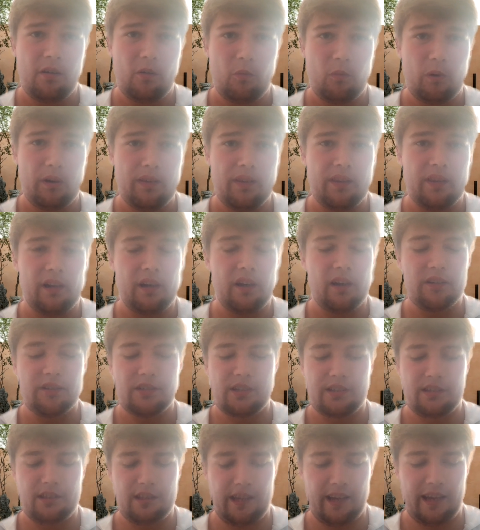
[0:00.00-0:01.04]
When last
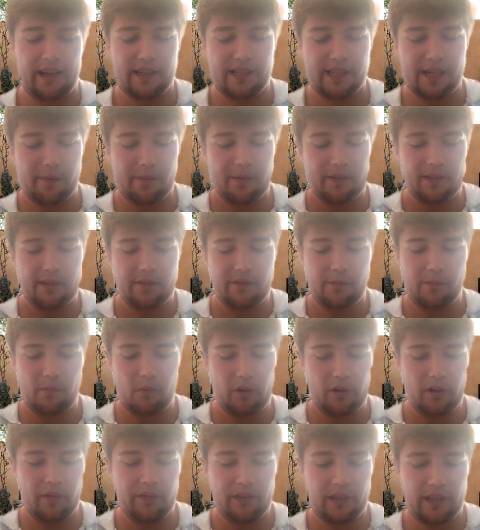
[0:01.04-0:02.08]
season they had Champions League football,
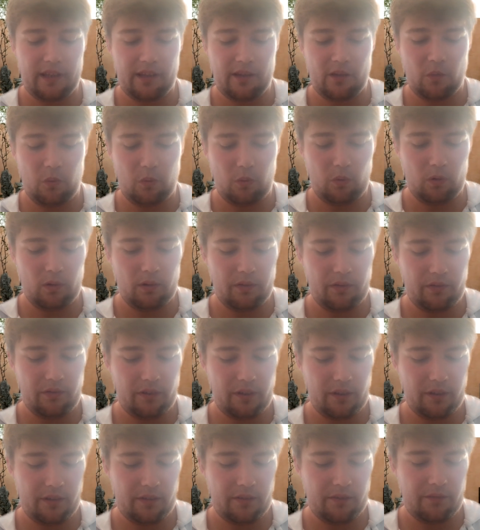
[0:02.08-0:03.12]
I don't think they
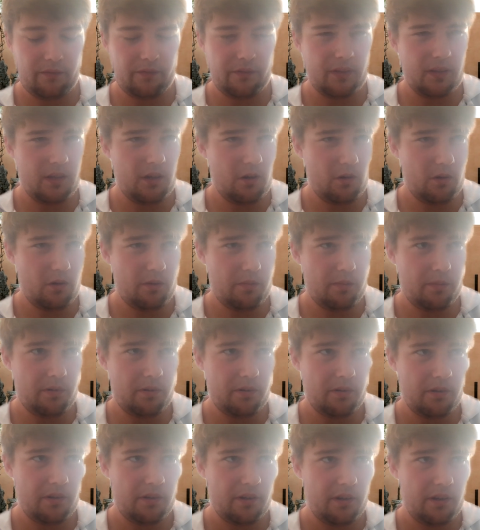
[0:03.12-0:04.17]
qualified for Europe
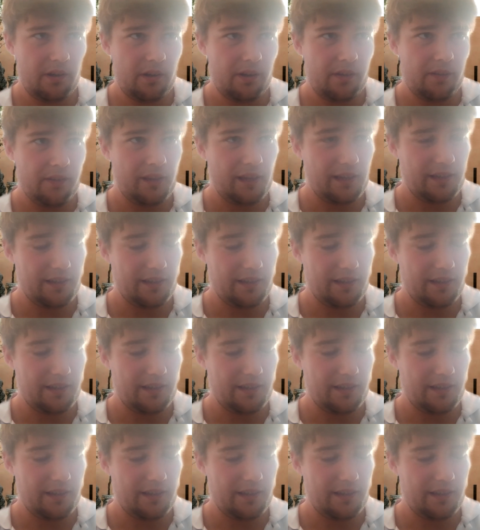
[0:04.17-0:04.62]
that